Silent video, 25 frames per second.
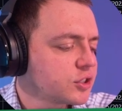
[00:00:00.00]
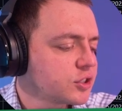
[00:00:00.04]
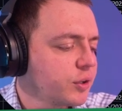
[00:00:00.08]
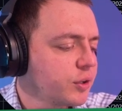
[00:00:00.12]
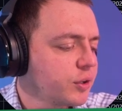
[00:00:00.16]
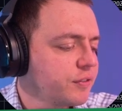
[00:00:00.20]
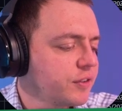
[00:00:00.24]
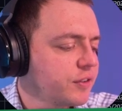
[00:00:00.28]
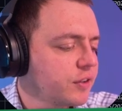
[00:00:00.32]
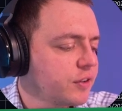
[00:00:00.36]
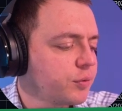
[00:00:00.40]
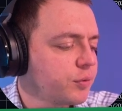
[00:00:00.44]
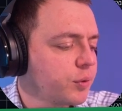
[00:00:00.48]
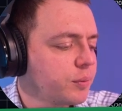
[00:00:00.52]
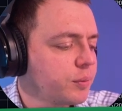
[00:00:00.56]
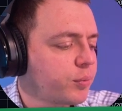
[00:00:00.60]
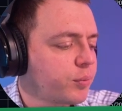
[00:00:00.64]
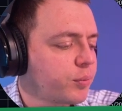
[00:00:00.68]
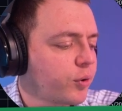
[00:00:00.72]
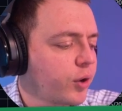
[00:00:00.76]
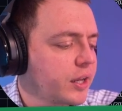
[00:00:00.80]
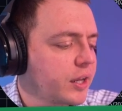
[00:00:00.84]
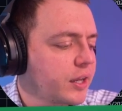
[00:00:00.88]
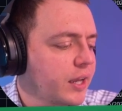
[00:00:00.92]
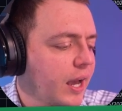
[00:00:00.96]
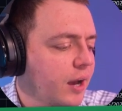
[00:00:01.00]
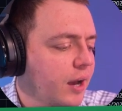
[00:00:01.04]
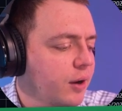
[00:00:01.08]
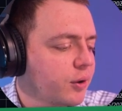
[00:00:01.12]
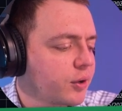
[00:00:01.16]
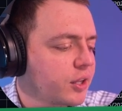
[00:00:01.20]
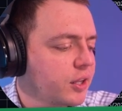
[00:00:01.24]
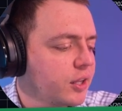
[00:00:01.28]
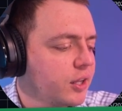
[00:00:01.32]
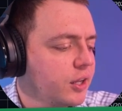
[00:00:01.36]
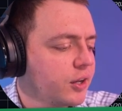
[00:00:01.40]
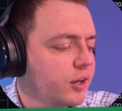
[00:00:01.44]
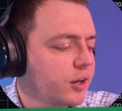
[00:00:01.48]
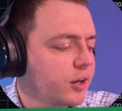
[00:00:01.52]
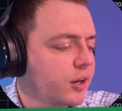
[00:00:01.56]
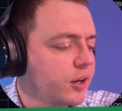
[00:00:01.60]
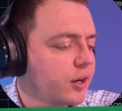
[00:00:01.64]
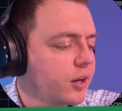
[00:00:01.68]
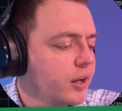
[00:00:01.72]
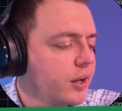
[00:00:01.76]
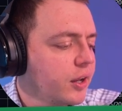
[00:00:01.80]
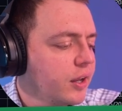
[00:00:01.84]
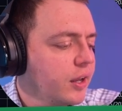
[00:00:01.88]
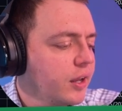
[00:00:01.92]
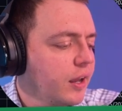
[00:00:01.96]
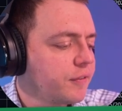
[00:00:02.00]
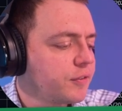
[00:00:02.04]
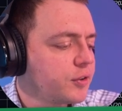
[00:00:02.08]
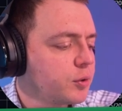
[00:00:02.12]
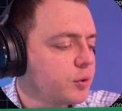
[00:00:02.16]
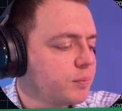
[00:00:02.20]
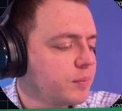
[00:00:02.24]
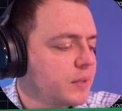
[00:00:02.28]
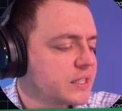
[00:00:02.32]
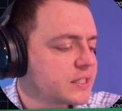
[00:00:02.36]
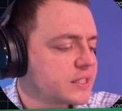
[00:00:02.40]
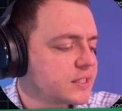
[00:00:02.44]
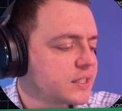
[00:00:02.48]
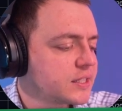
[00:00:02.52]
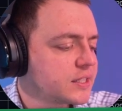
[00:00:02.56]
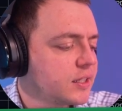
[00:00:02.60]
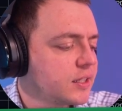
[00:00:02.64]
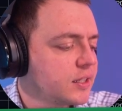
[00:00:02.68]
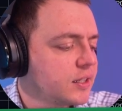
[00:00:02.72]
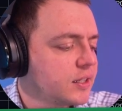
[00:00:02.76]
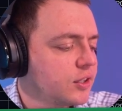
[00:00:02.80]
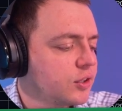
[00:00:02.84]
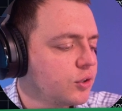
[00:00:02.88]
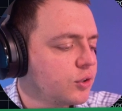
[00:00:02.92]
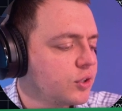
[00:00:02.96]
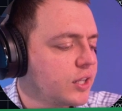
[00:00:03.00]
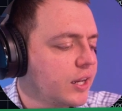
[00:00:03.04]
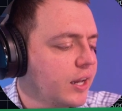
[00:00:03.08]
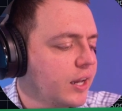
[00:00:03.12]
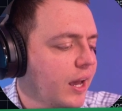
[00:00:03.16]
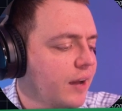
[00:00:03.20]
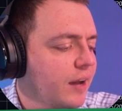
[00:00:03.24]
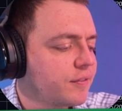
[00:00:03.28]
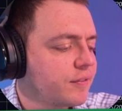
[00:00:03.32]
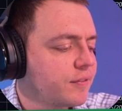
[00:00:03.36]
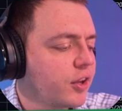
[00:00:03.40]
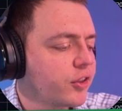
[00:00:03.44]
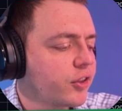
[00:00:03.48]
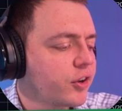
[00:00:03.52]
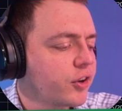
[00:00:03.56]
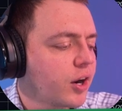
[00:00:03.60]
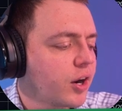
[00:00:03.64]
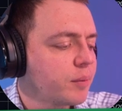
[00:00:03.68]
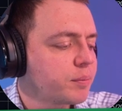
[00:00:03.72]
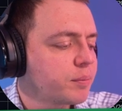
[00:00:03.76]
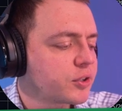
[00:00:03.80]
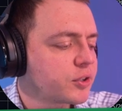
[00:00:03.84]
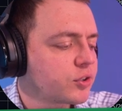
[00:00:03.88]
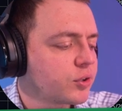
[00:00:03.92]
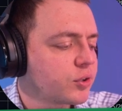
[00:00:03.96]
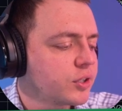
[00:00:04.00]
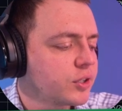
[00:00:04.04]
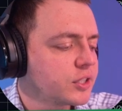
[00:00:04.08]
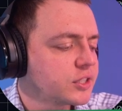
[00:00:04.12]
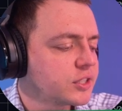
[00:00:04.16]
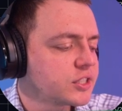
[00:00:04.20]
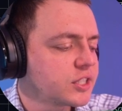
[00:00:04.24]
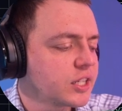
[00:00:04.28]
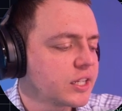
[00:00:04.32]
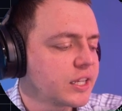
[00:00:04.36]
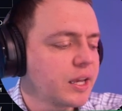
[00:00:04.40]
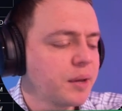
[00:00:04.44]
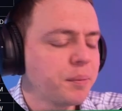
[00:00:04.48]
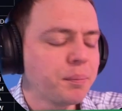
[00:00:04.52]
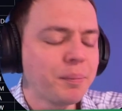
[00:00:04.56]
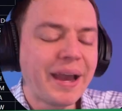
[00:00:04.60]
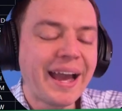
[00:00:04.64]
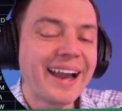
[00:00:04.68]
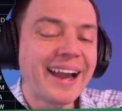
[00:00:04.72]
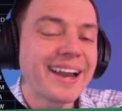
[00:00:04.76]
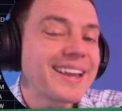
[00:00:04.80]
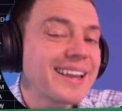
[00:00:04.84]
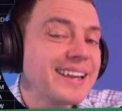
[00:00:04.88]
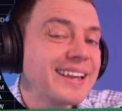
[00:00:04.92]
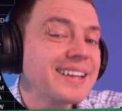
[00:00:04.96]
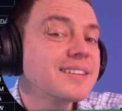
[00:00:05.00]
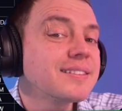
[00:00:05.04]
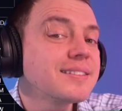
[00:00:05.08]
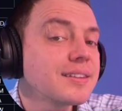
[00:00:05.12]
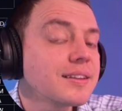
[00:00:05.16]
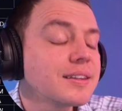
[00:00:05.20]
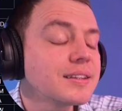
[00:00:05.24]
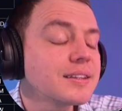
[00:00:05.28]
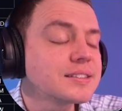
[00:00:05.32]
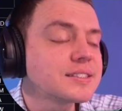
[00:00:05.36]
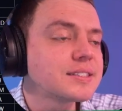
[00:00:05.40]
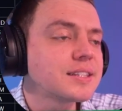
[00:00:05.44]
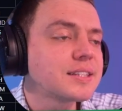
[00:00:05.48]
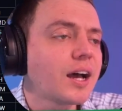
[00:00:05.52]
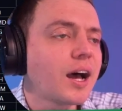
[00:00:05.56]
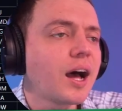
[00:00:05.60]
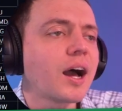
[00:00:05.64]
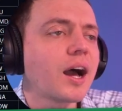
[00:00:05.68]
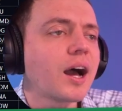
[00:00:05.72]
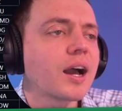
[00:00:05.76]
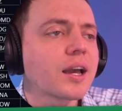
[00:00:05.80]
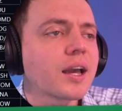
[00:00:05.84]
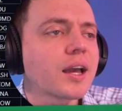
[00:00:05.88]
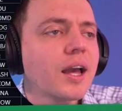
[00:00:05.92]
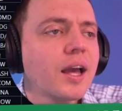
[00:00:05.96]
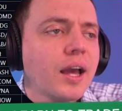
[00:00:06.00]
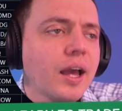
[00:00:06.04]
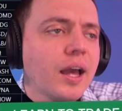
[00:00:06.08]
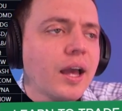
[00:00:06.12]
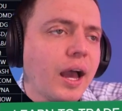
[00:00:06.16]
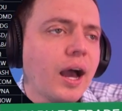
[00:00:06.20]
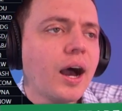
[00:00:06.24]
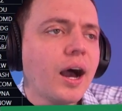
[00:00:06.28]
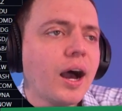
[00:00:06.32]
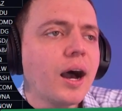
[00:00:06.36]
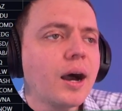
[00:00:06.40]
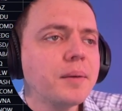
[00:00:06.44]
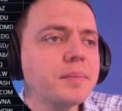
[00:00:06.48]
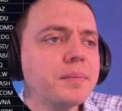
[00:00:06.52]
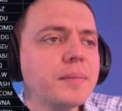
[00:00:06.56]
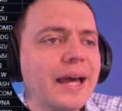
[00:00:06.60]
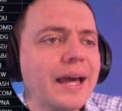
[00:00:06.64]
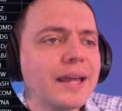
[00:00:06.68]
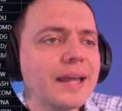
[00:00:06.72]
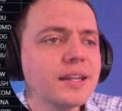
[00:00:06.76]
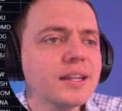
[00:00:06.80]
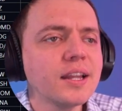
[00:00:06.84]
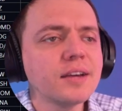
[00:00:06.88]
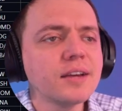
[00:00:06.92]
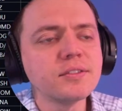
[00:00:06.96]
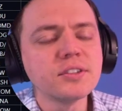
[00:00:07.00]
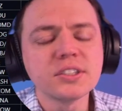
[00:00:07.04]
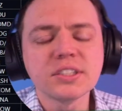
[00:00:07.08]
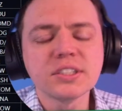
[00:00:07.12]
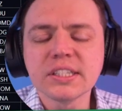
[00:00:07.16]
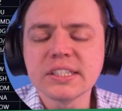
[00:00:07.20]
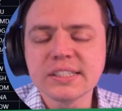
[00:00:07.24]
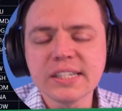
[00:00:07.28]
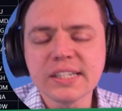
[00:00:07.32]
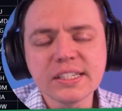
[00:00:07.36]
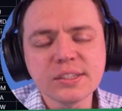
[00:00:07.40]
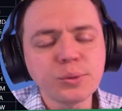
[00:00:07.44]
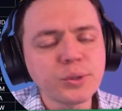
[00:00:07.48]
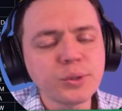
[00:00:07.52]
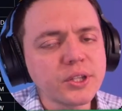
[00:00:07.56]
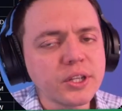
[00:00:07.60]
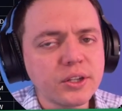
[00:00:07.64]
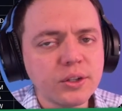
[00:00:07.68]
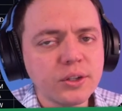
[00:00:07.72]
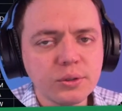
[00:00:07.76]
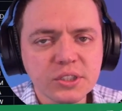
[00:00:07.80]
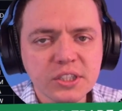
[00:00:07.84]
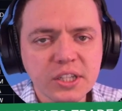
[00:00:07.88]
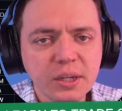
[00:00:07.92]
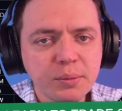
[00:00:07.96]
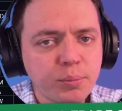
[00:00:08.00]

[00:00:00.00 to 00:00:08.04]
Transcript: So even if we break out here, if you missed it, you did have other opportunities to get back into the stock at levels, because that's what they do is they